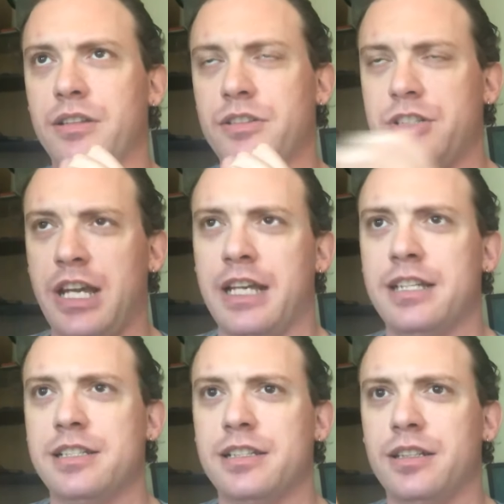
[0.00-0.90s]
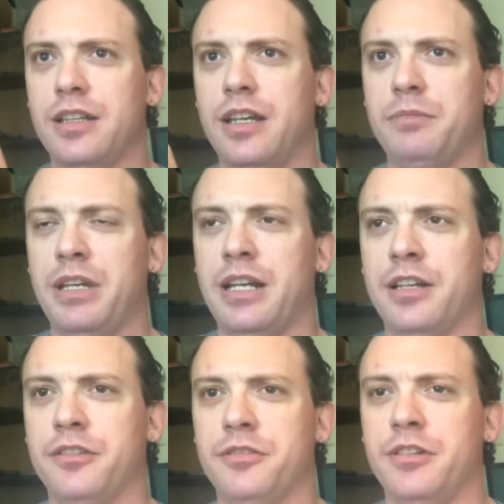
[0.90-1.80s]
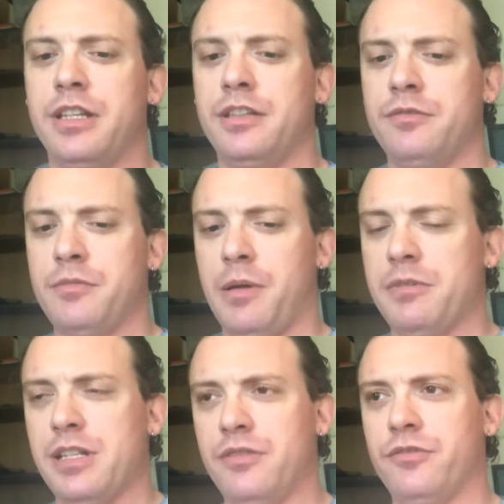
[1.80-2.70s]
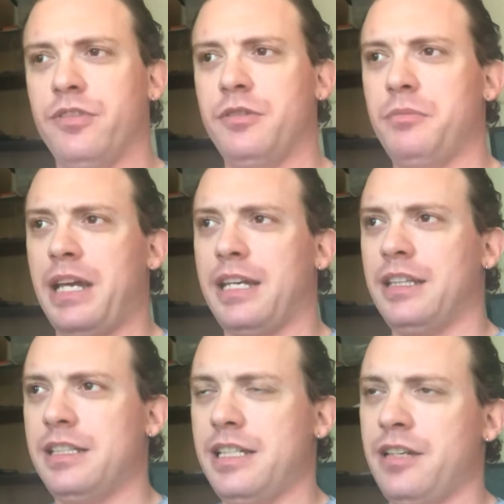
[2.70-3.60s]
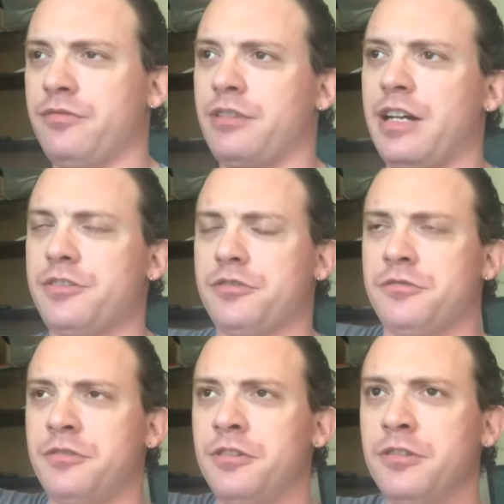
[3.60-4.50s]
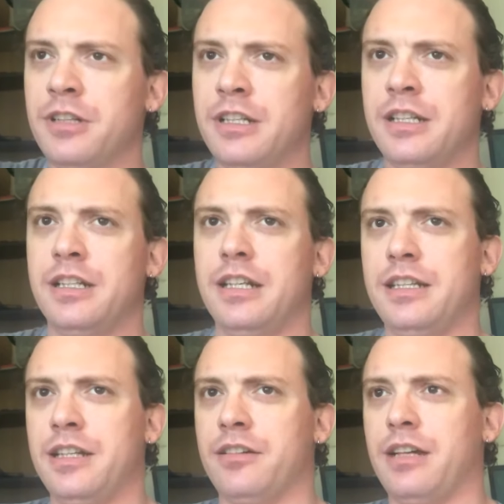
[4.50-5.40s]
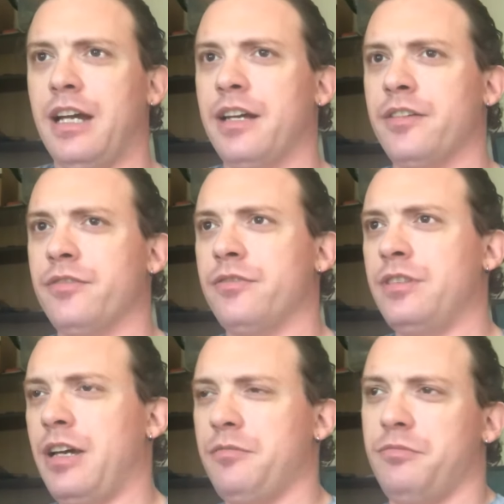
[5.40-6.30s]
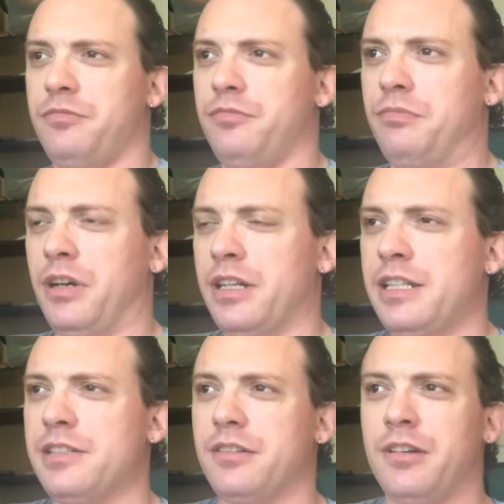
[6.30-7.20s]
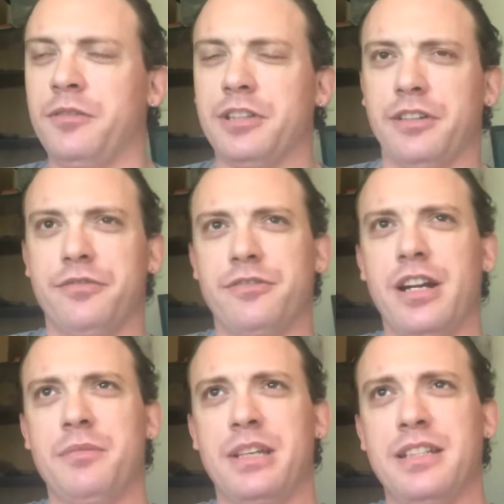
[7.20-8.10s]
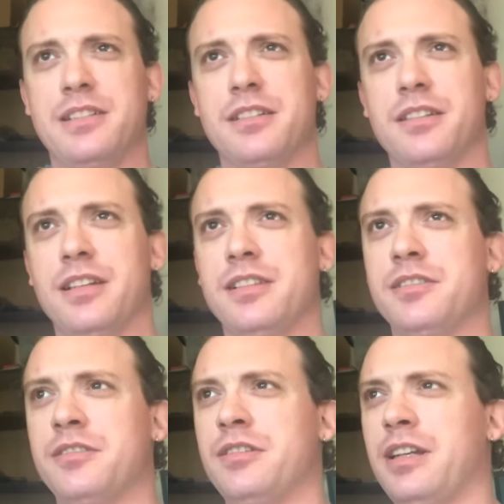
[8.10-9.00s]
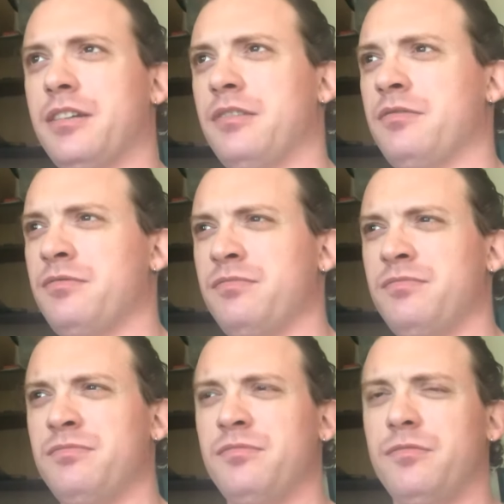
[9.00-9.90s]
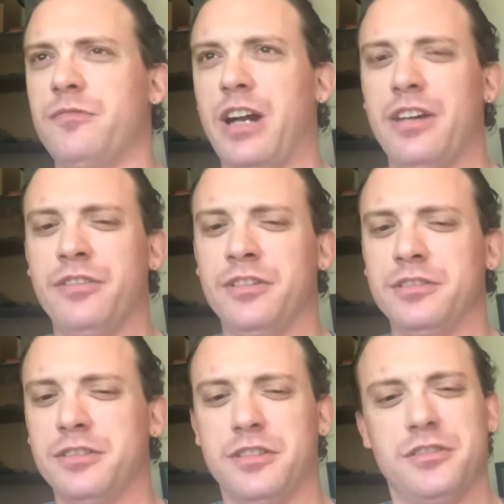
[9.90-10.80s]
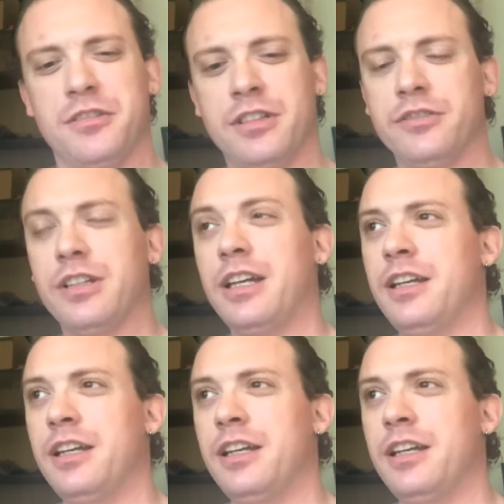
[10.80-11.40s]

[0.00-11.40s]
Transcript: Shanks being on the crew. He remembers him from back in the day of Roger's crew, and they're kind of not buddies. They're almost like frenemies because they're like rivals, sort of.